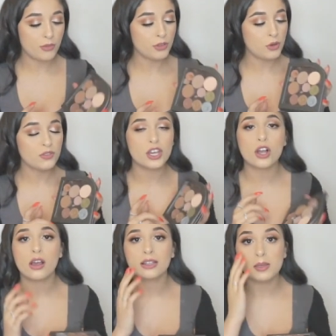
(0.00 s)
a few of the
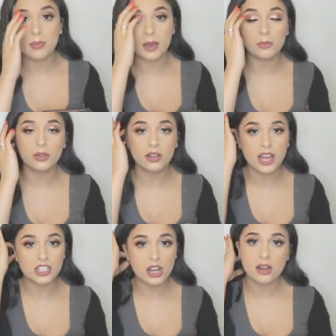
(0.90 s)
Carly Bible
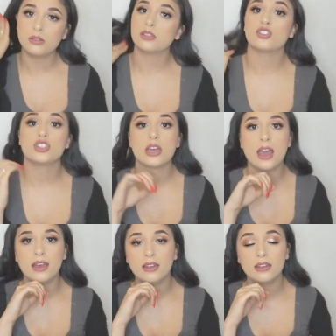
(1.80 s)
eyeshadows that she
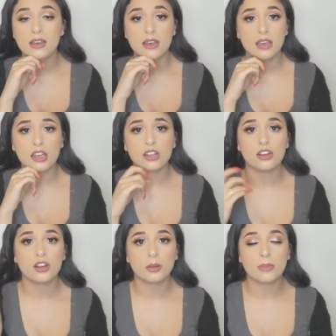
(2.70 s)
had in
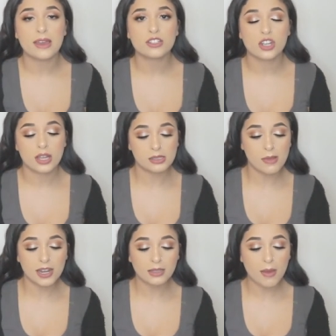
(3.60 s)
her BH
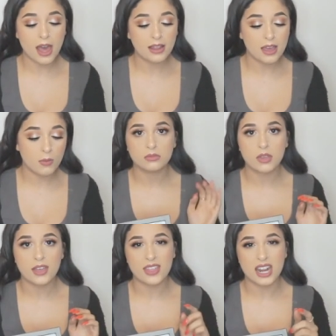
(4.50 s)
Cosmetic palette.
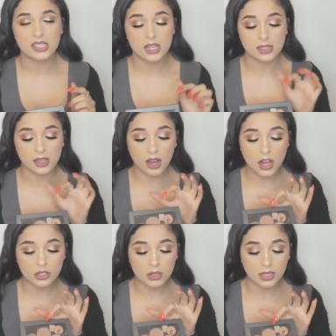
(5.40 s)
I have the Anastasia
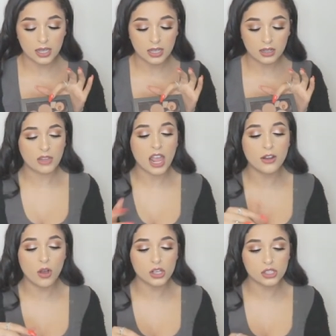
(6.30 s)
contour kit,
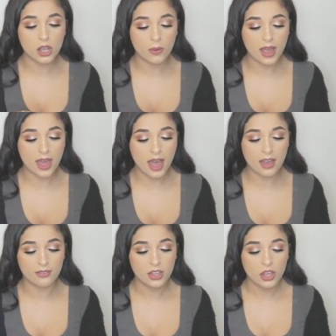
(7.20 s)
and also I
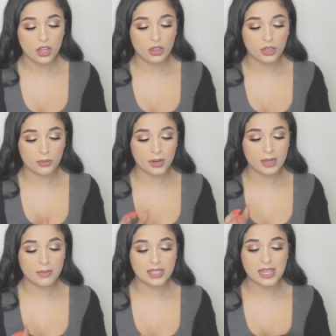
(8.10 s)
have
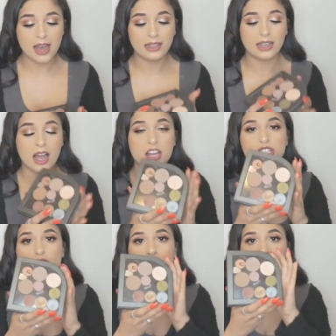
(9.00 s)
3 metallic
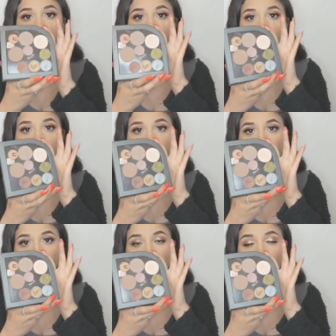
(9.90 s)
eyeshadows in this
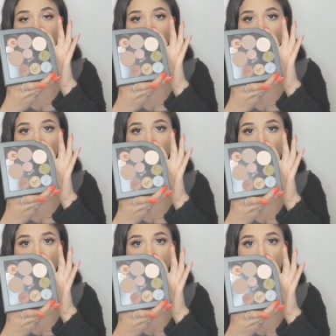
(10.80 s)
corner that I bought
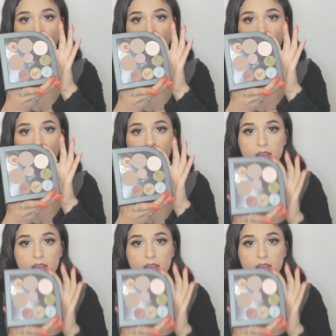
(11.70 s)
for a shoot